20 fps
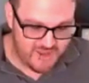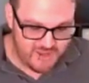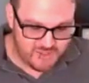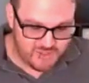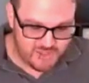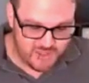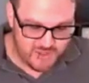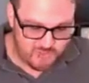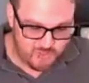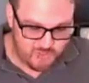
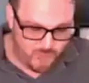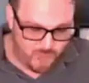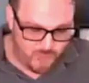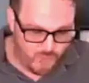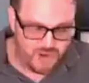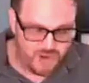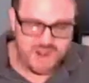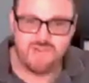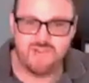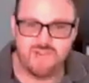to the
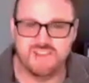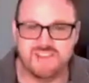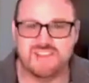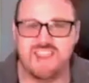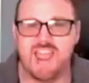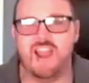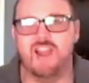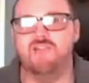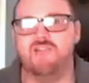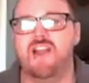poor and even
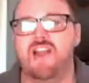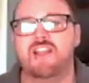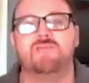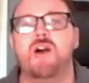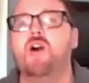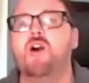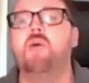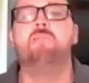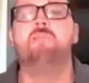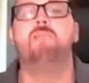sacrificed my
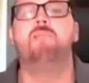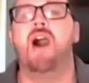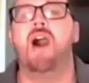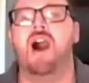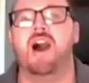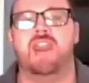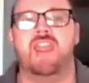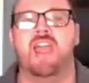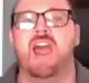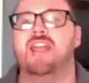own
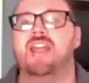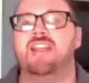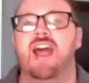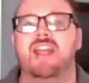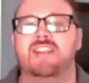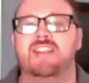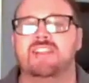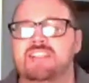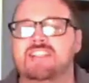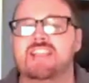body,
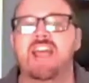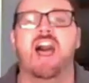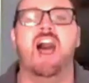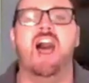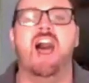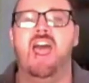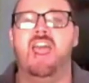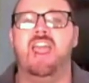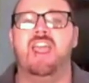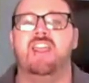I
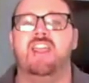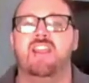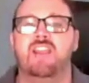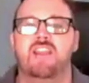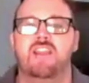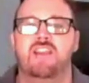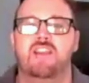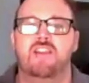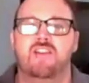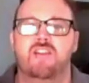die
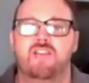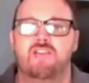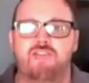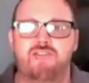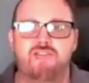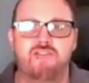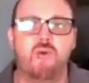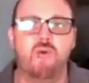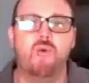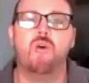
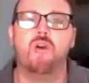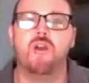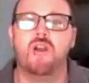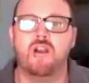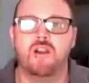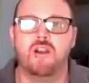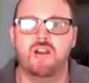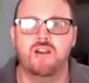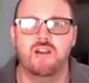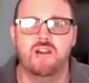
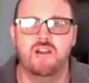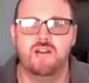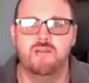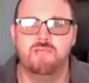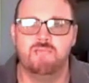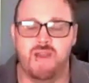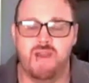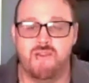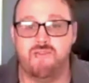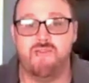for
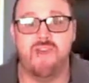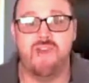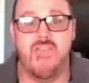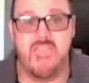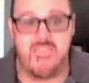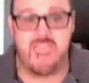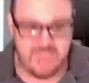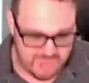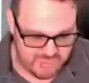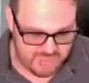my
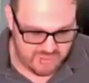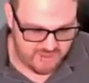faith.